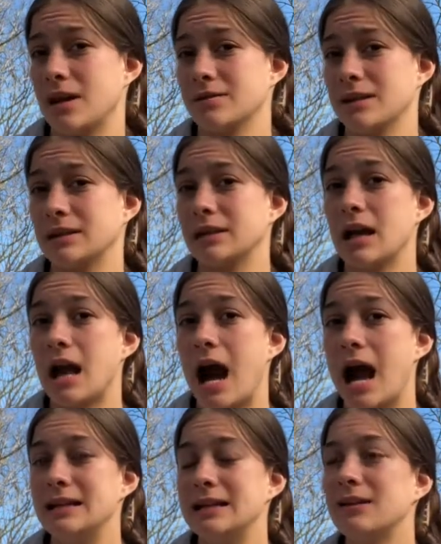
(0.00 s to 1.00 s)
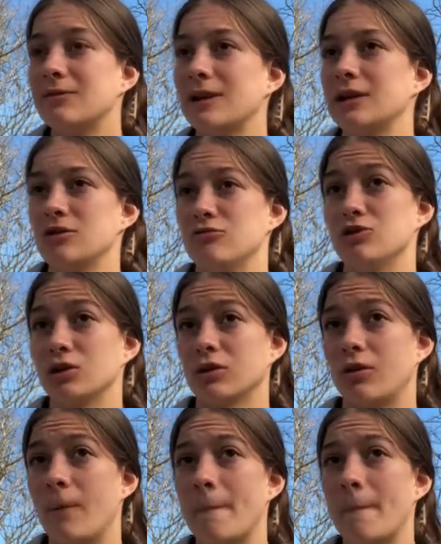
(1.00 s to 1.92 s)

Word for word: I was like, I need to find a new journal.